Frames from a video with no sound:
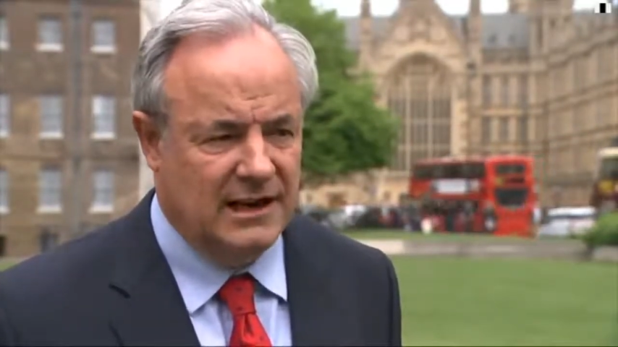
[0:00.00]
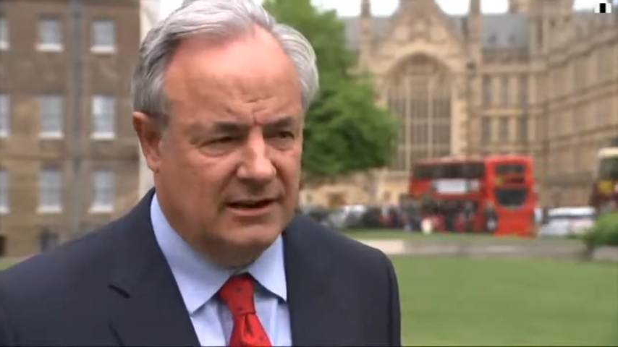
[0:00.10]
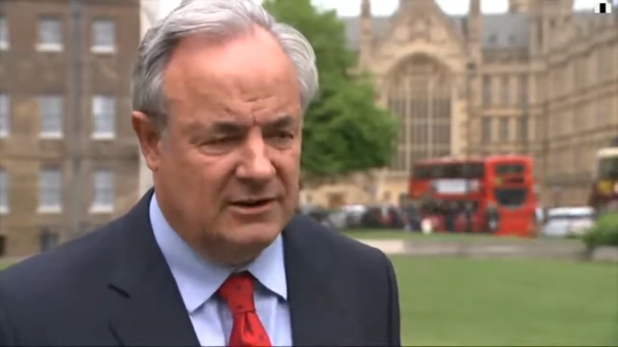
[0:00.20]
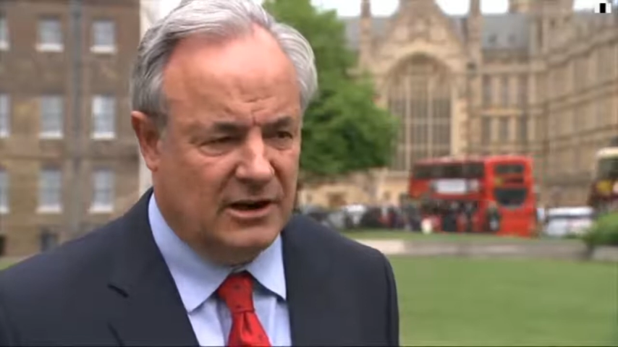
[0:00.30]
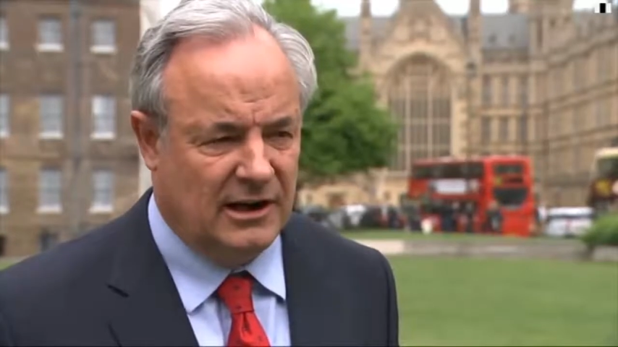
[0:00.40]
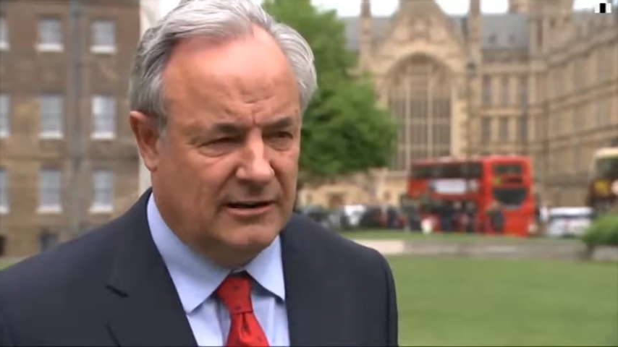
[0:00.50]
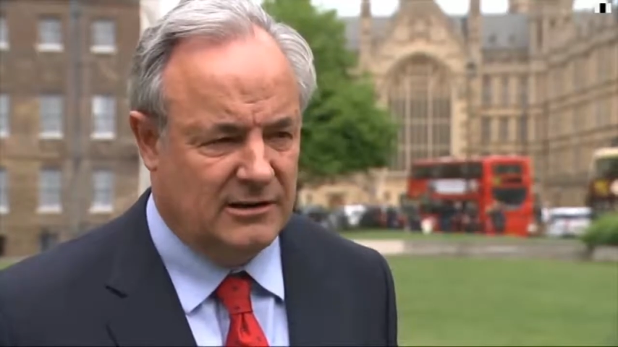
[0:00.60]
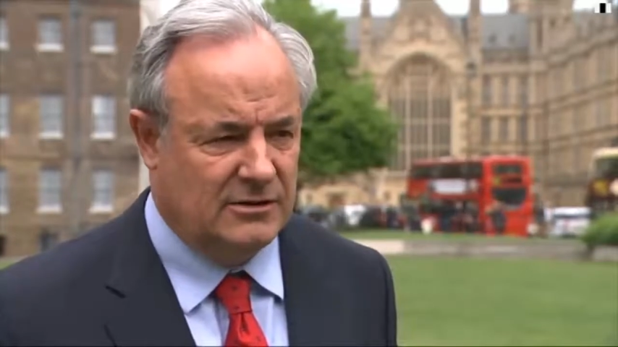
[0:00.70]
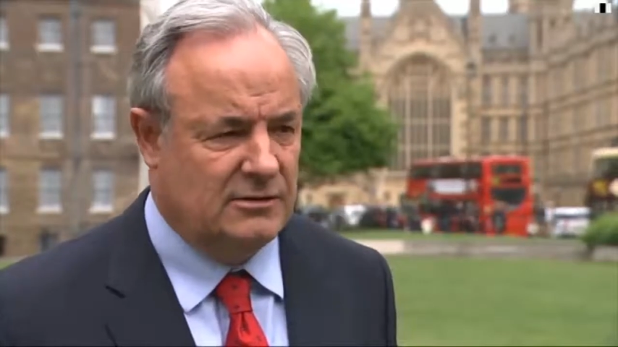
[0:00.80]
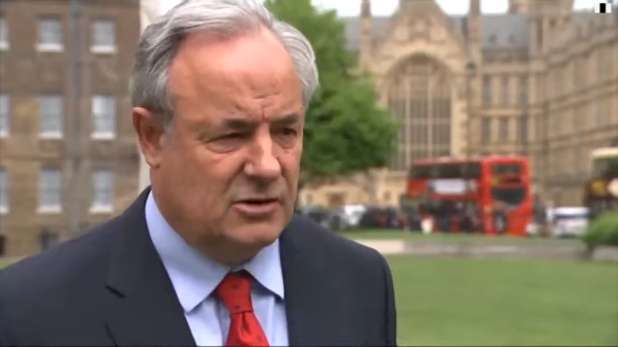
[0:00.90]
to try and
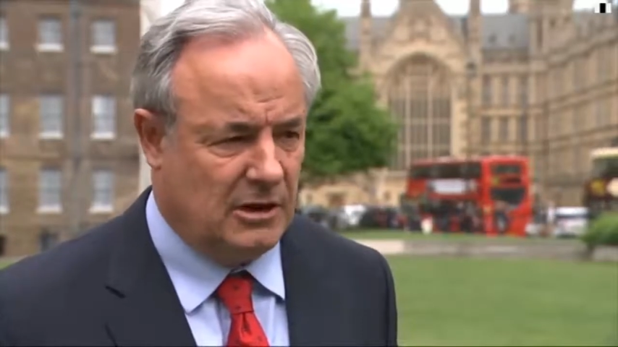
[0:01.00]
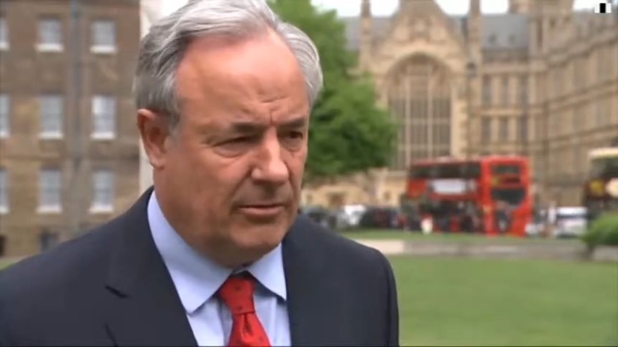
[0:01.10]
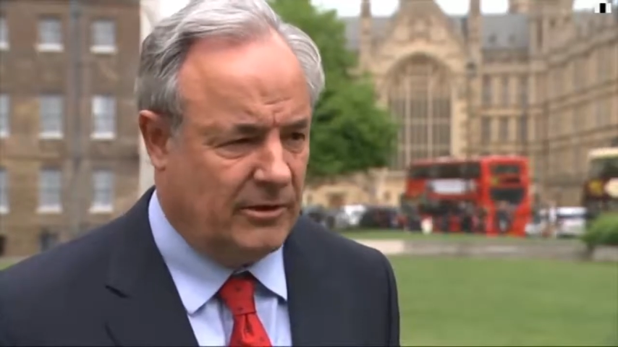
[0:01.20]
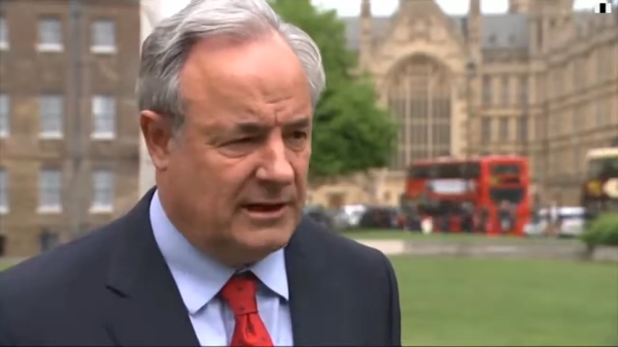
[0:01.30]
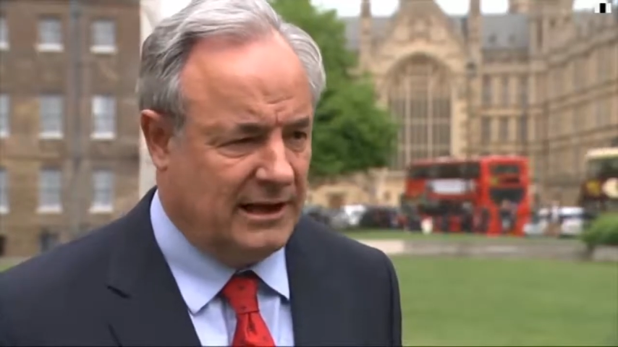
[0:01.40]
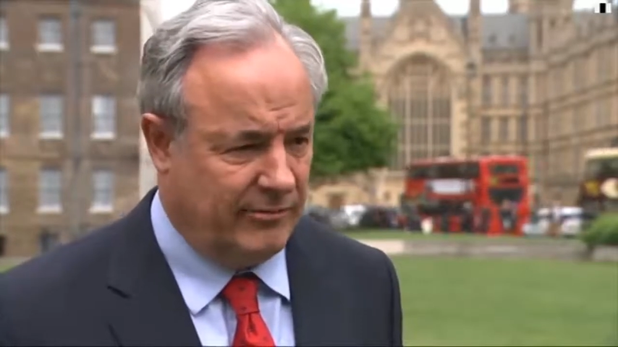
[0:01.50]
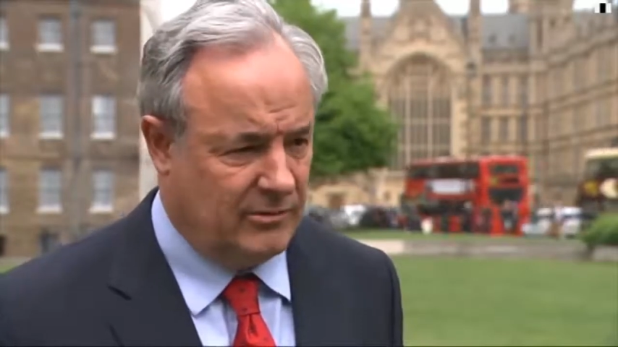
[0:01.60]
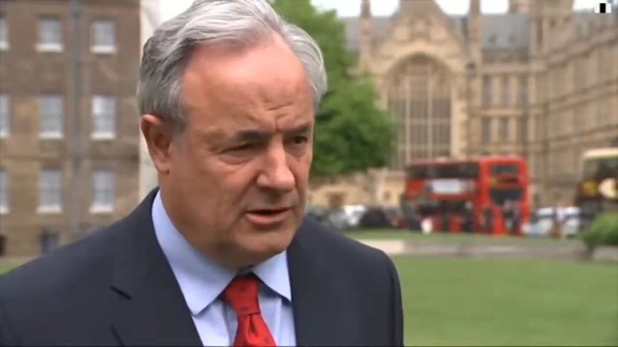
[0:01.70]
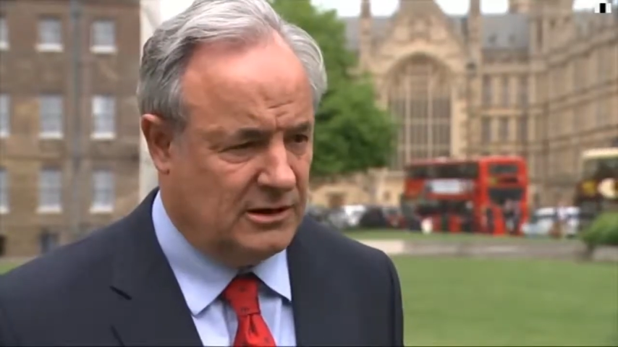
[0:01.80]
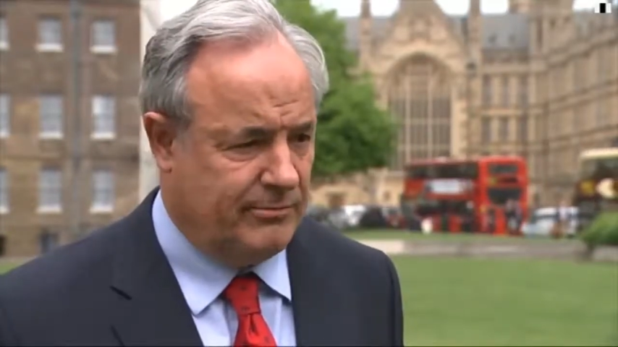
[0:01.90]
do the job that the
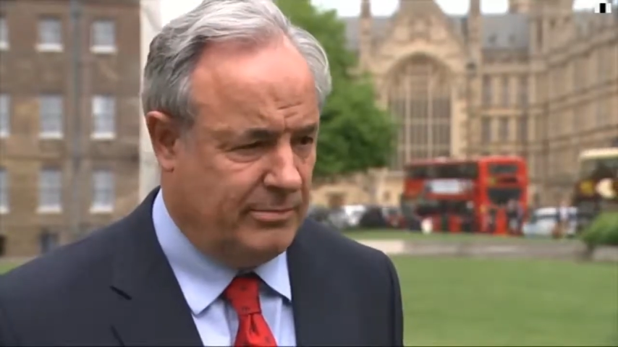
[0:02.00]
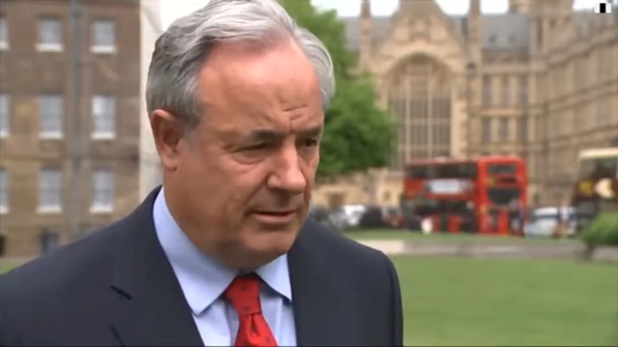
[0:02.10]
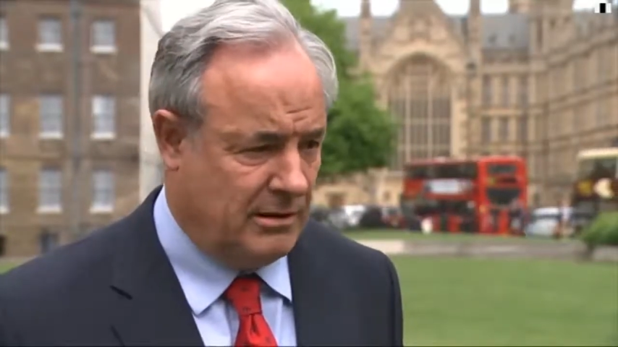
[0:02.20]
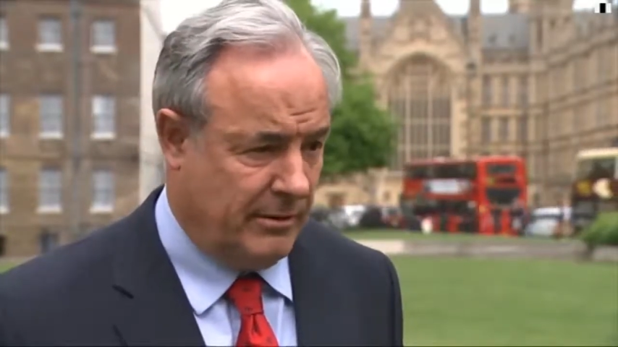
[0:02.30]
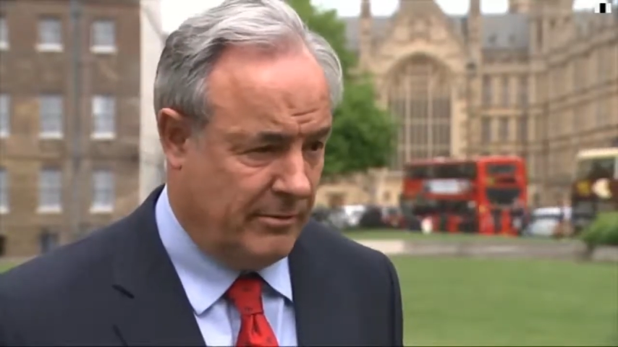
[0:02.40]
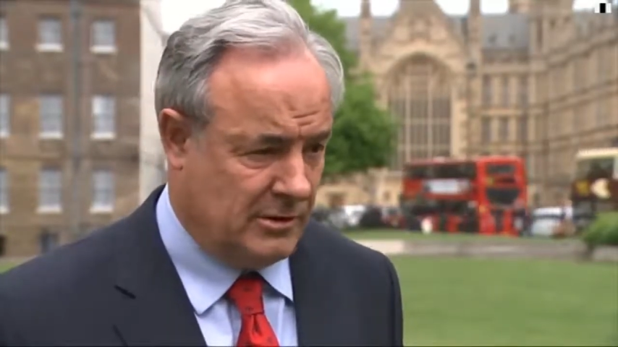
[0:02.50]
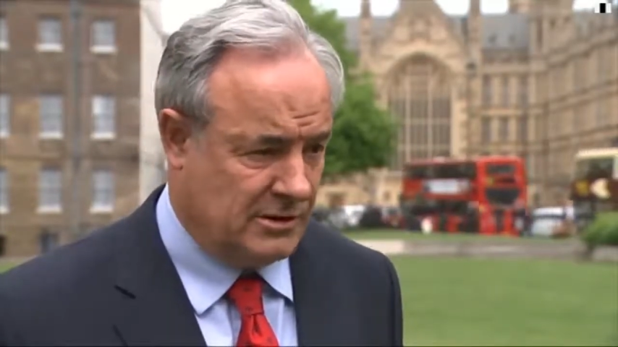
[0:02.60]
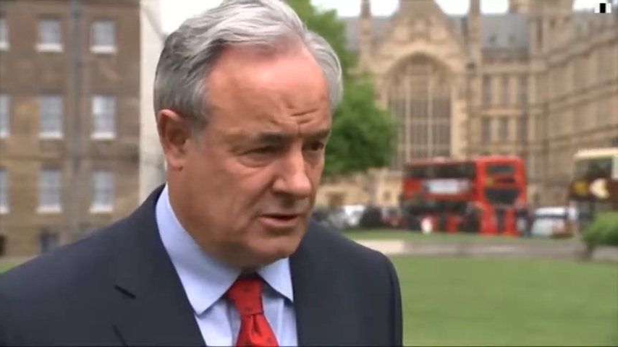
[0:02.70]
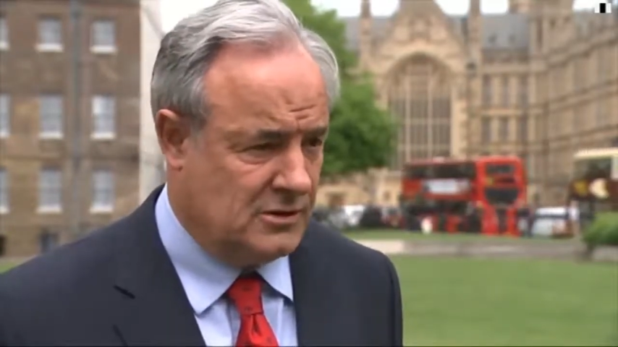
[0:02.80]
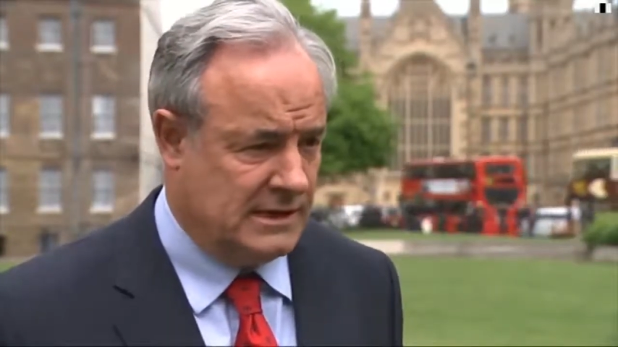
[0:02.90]
government and the, and the Public
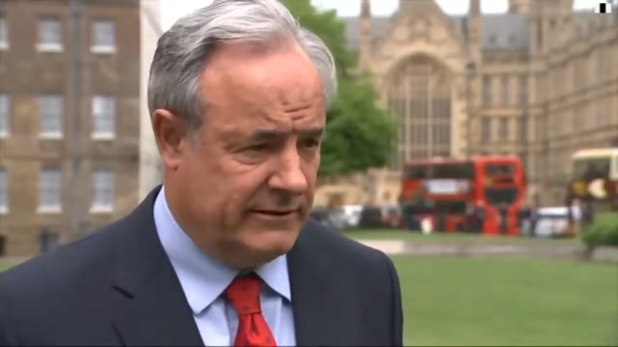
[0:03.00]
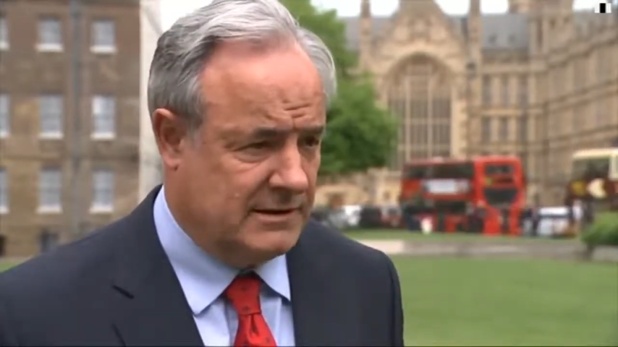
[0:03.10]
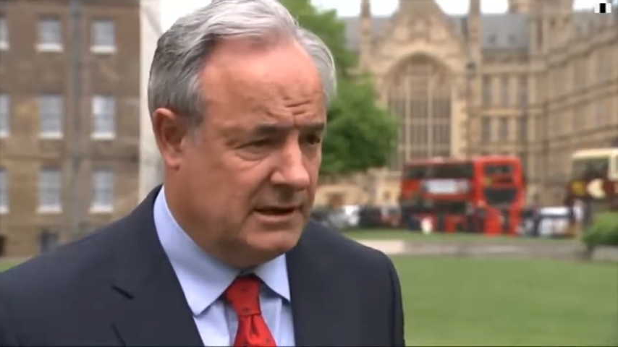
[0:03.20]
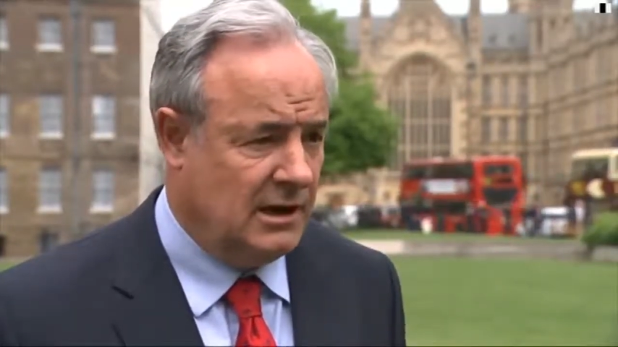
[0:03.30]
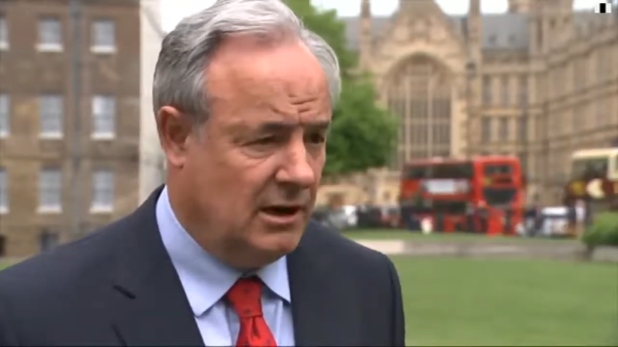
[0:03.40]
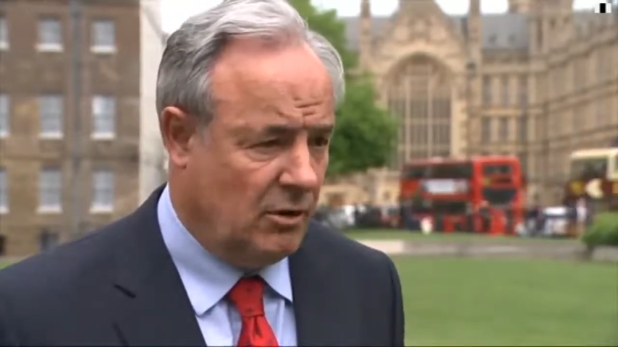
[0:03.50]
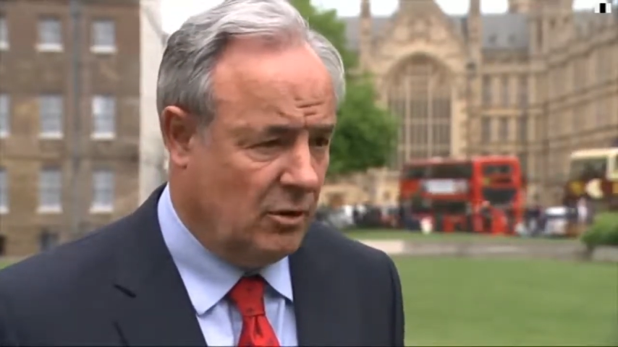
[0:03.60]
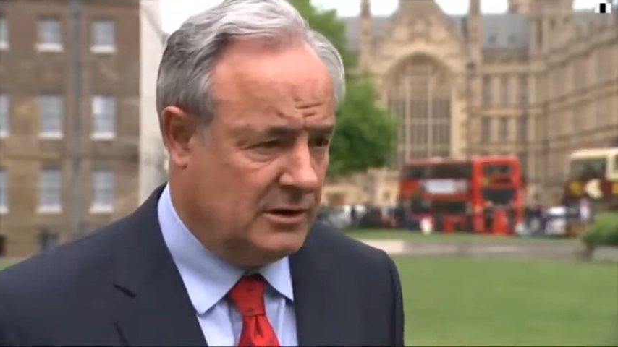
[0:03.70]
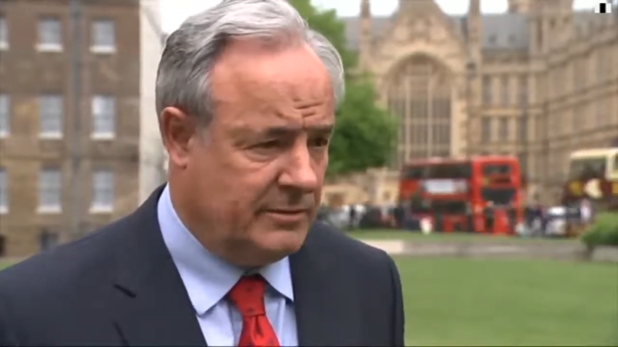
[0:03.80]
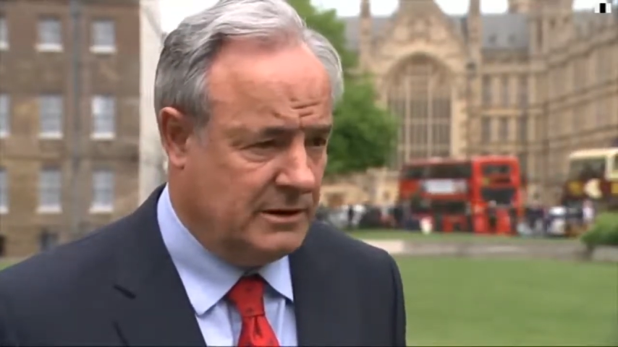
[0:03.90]
Prosecution Service
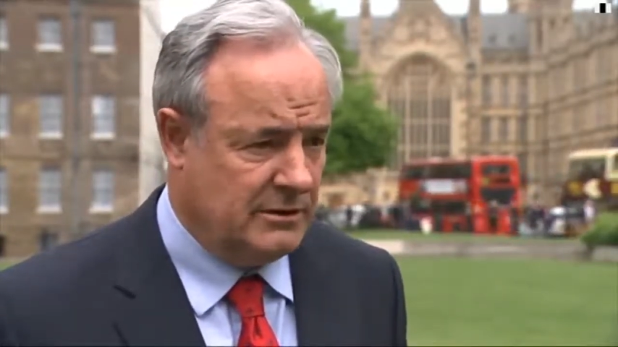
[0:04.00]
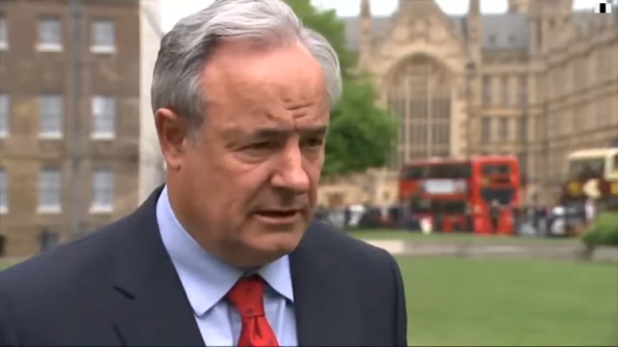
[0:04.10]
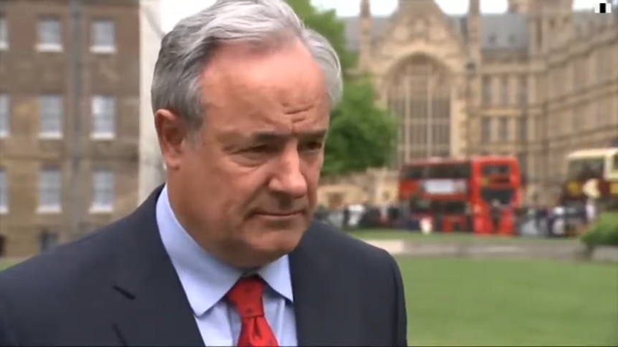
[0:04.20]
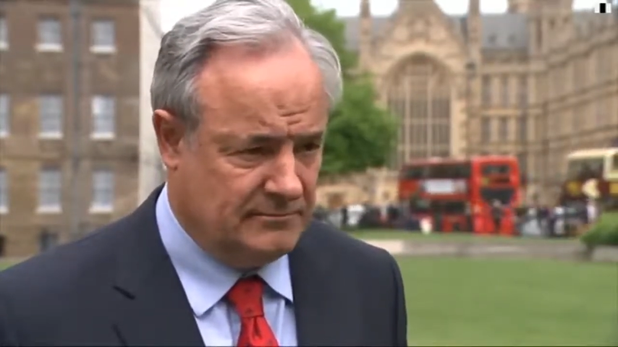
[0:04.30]
ought to be doing.